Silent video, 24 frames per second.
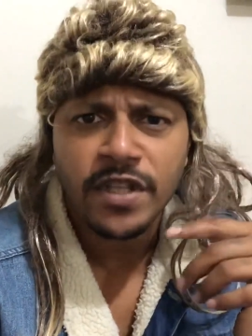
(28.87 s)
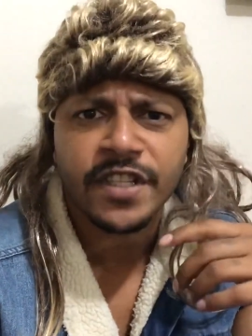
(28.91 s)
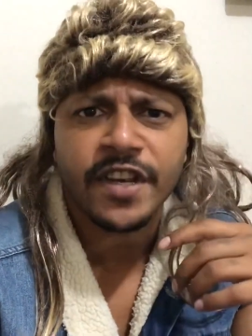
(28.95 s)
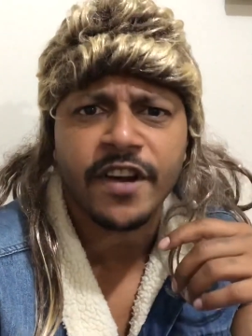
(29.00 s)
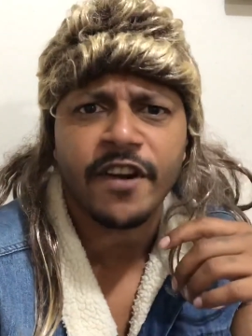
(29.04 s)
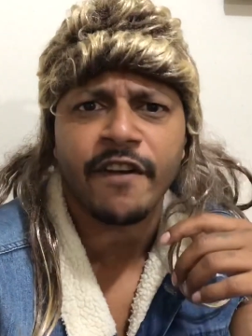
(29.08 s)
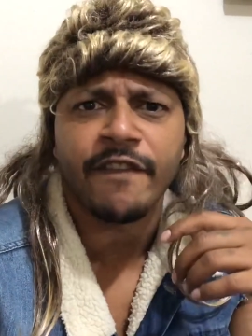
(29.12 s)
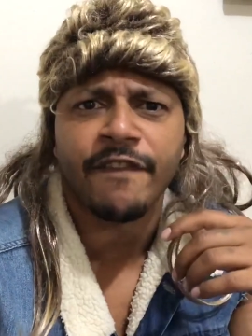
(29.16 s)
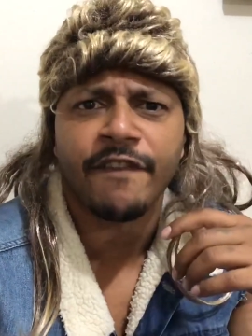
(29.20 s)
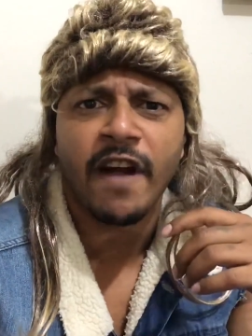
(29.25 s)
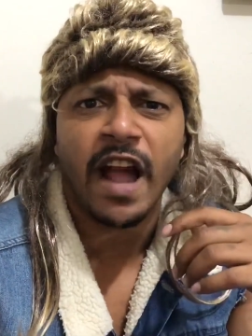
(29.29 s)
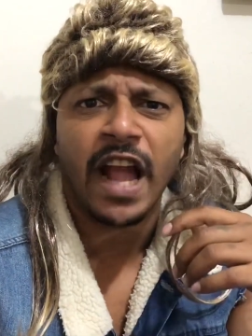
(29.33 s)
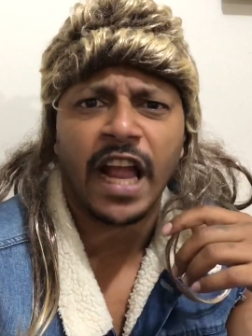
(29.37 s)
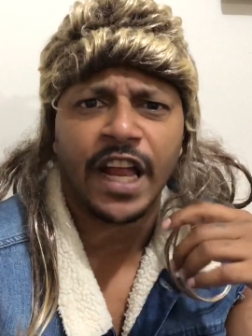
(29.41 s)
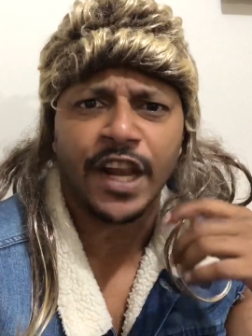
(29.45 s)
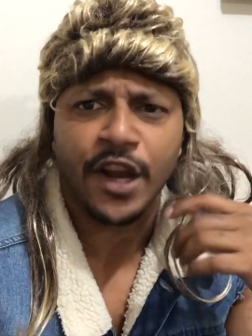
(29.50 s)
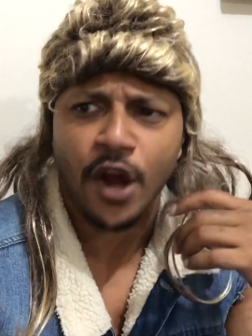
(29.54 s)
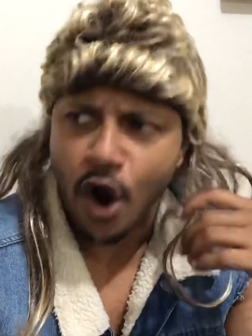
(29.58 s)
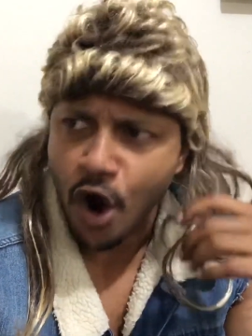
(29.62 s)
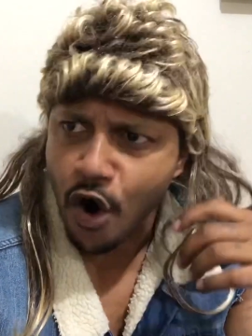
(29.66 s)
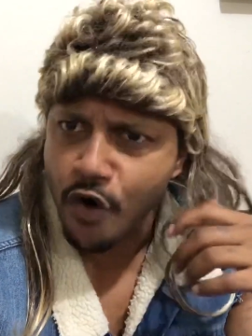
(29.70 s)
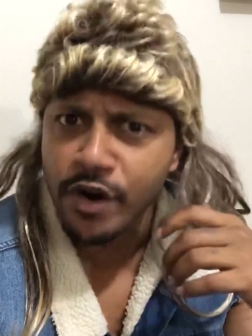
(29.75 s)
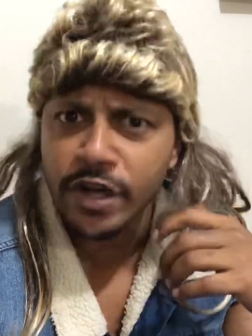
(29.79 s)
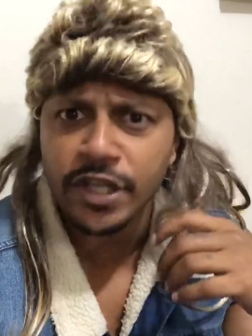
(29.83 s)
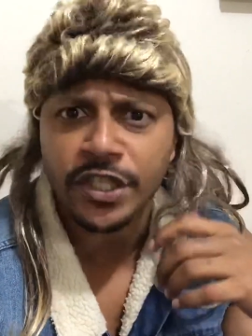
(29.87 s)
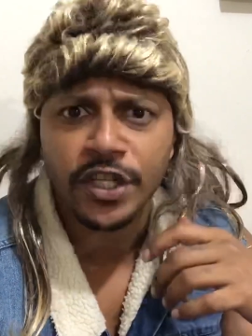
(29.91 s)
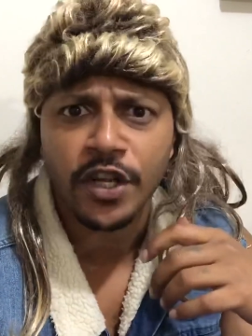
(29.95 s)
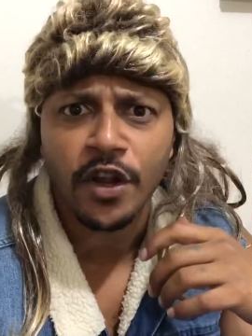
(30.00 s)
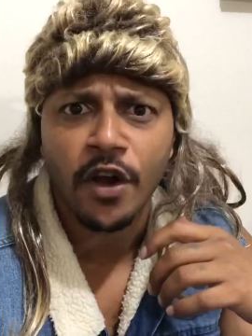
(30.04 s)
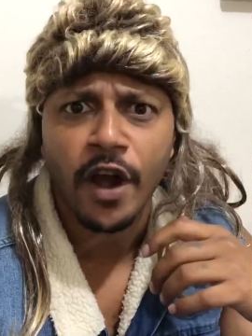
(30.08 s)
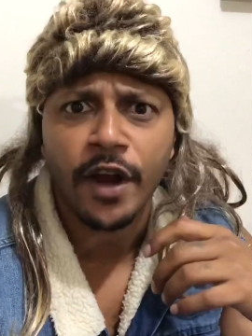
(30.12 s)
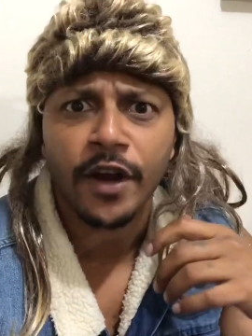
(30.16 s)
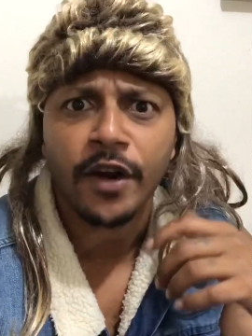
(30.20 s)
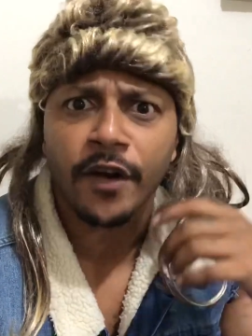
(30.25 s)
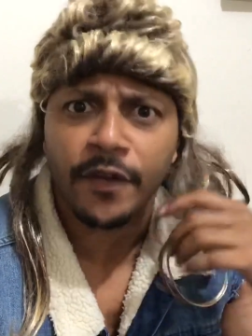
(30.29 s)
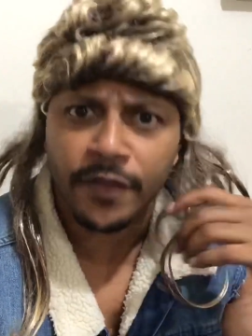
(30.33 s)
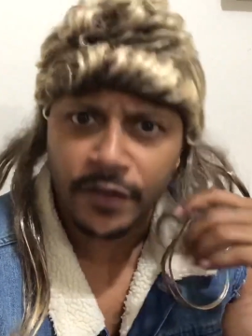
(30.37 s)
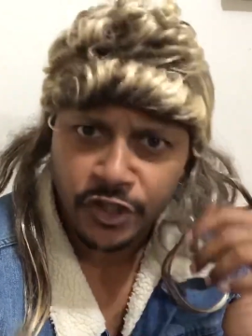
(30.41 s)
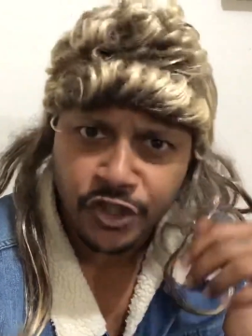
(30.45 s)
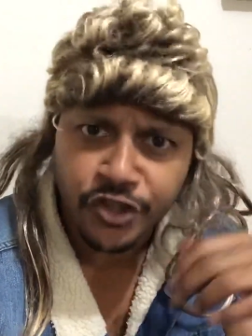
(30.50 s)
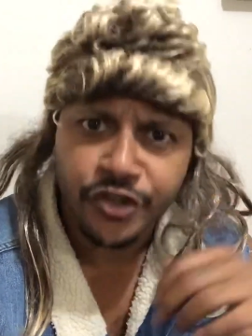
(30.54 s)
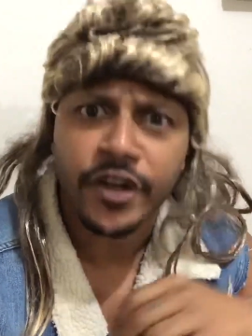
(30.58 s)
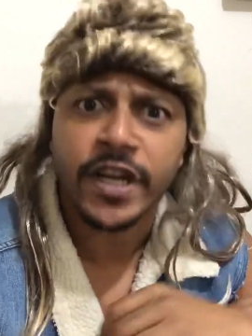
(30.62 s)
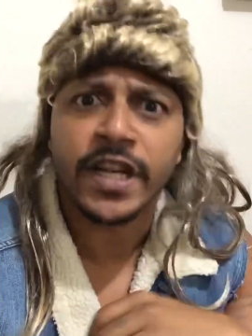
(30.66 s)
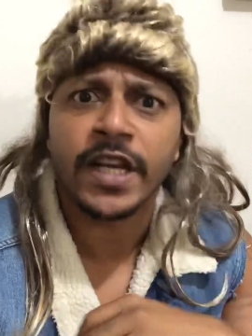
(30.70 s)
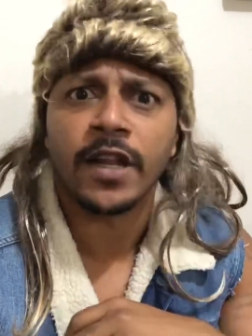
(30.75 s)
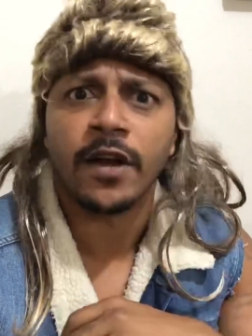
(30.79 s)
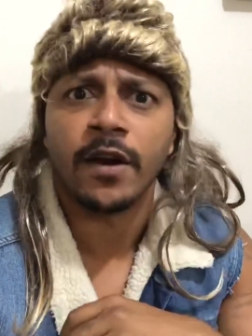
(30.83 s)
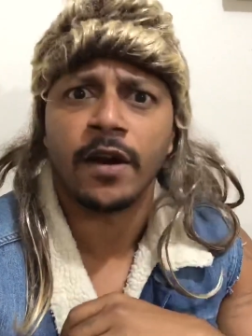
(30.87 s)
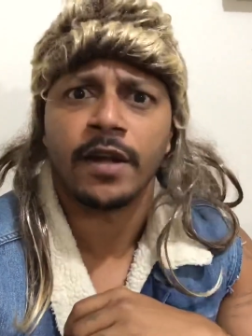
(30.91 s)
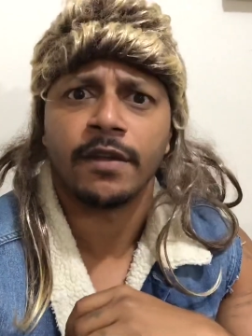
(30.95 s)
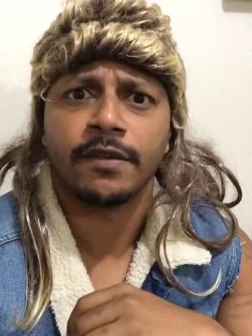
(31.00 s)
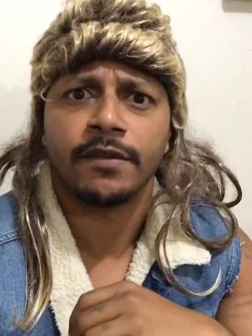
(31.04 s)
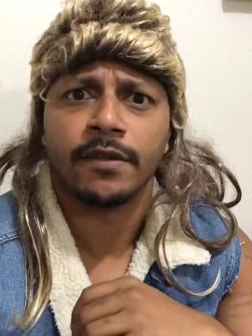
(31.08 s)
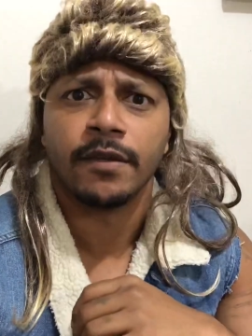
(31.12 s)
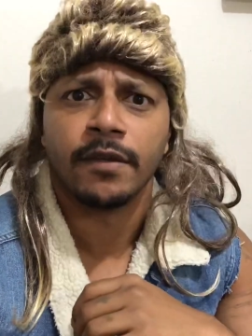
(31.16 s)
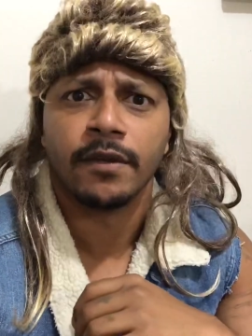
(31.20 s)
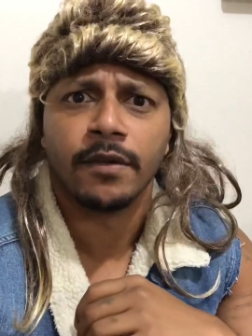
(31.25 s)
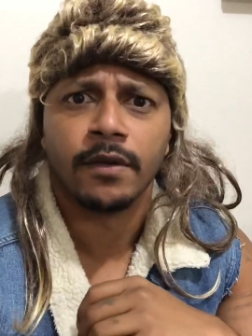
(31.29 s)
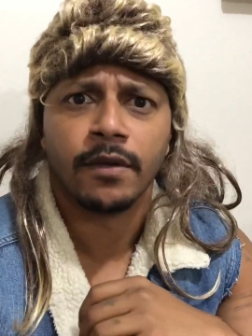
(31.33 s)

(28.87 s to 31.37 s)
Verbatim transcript: there a fucking orange light on the street lights?